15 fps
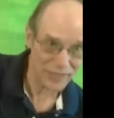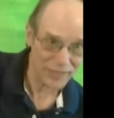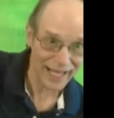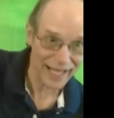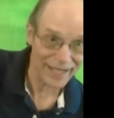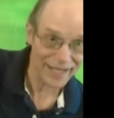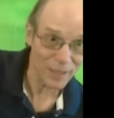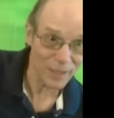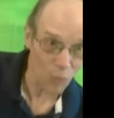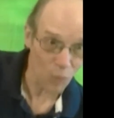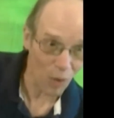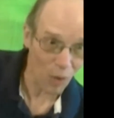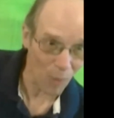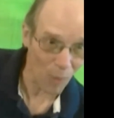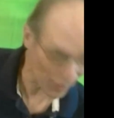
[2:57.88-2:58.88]
can get it in
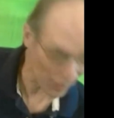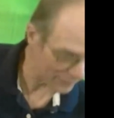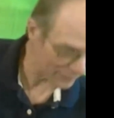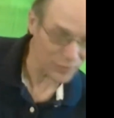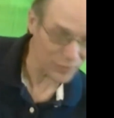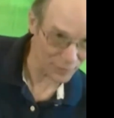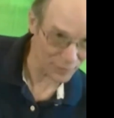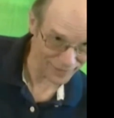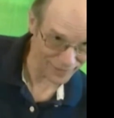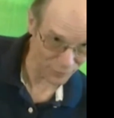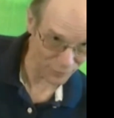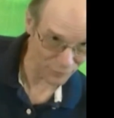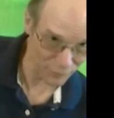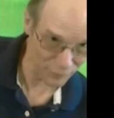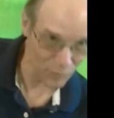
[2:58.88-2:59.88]
Walmart if you're in
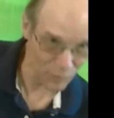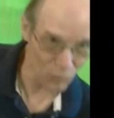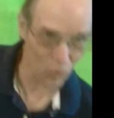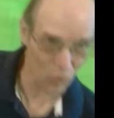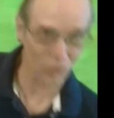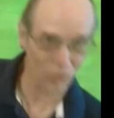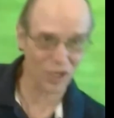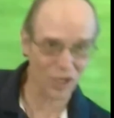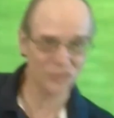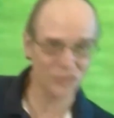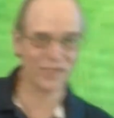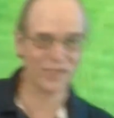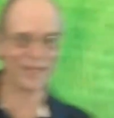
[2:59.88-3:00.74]
the rural country